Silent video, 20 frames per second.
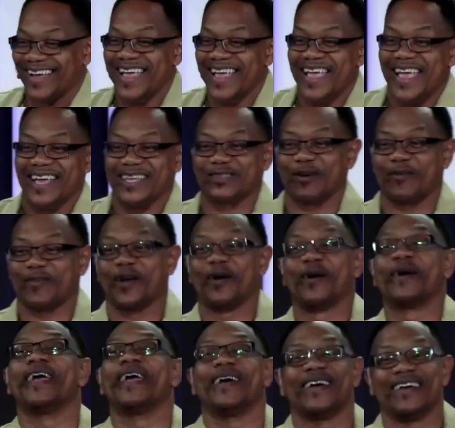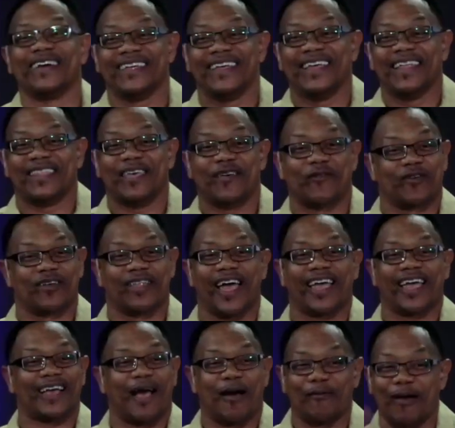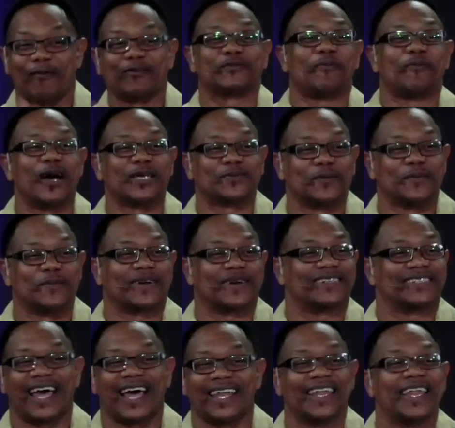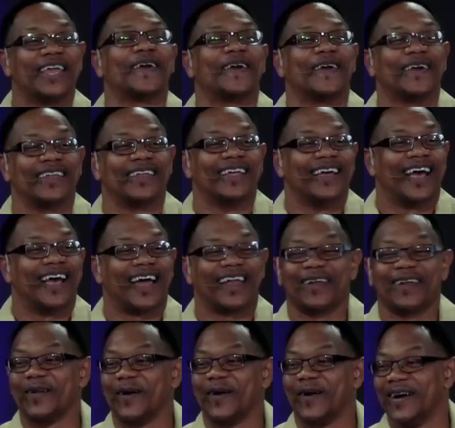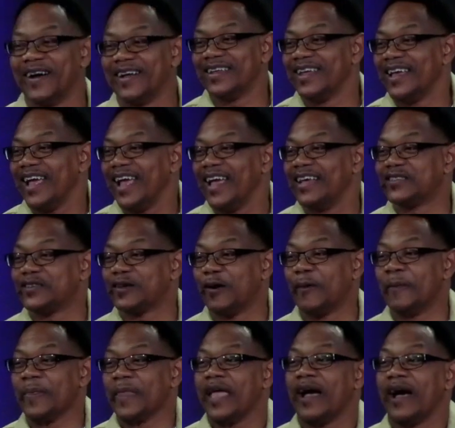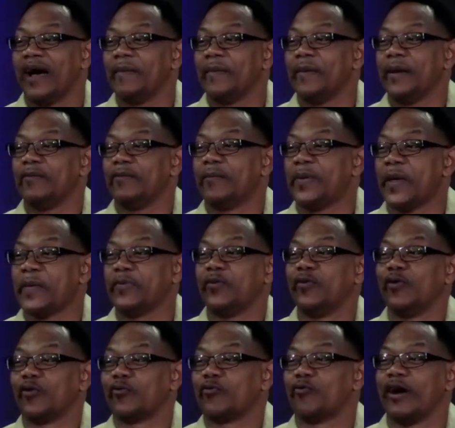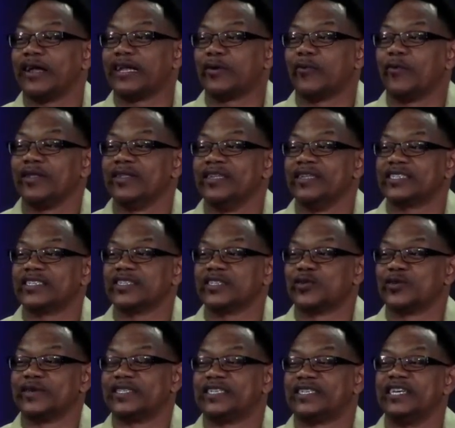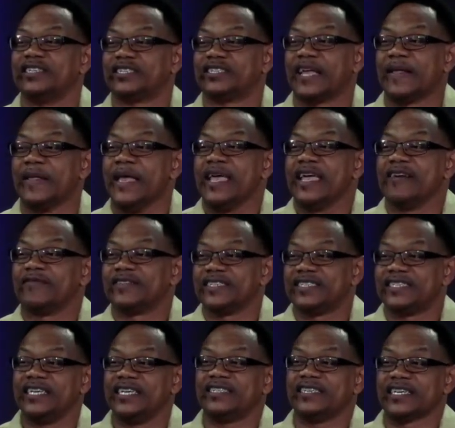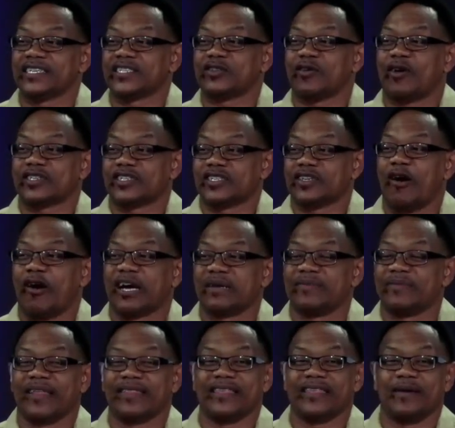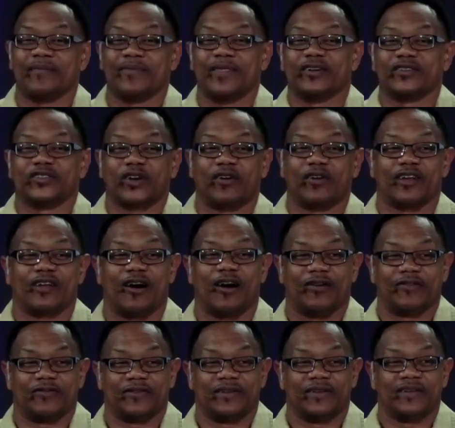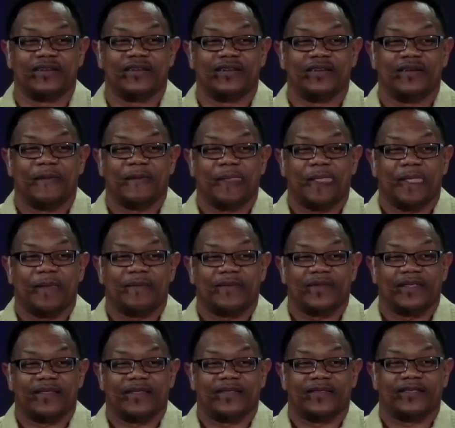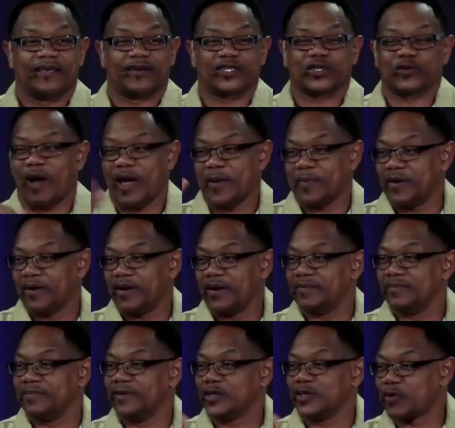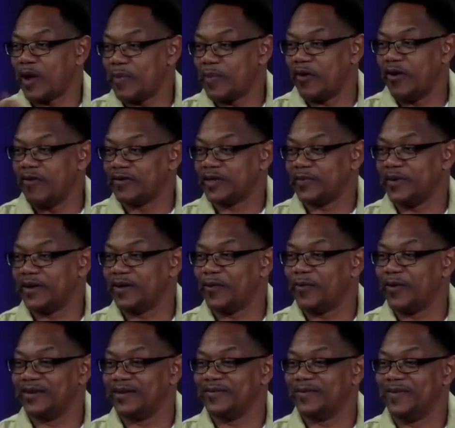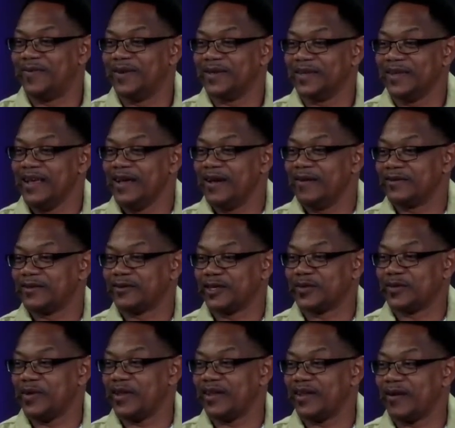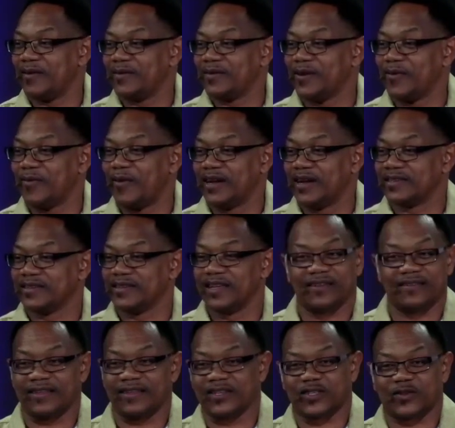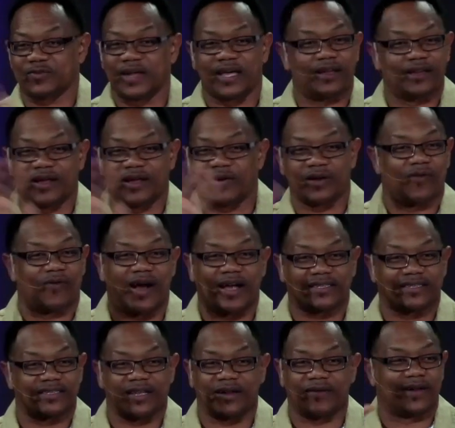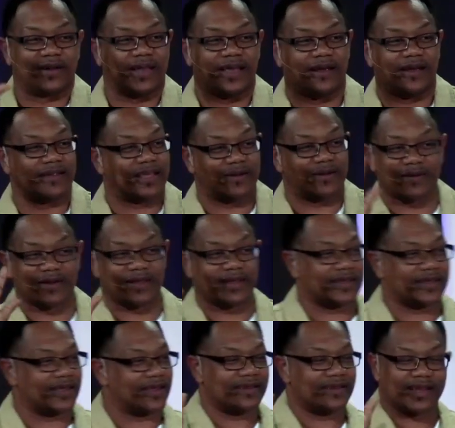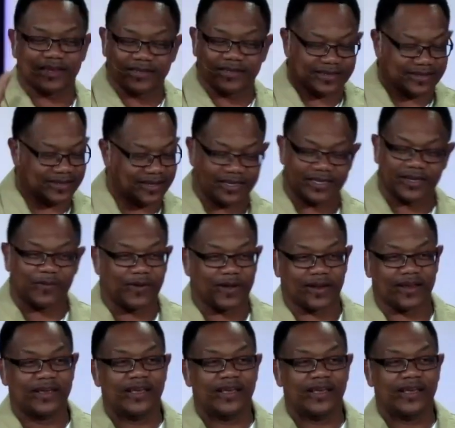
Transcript: And so if they don't hear it, they feel like, I'm not responsible because I didn't hear it. I don't know it. And so people who are running will listen to a teaching. If the teaching starts talking about them, they'll turn it off. They'll swipe up or swipe over, depending on what social media they're watching. They want to watch it. They don't want to hear it. They don't want anything. They don't want it.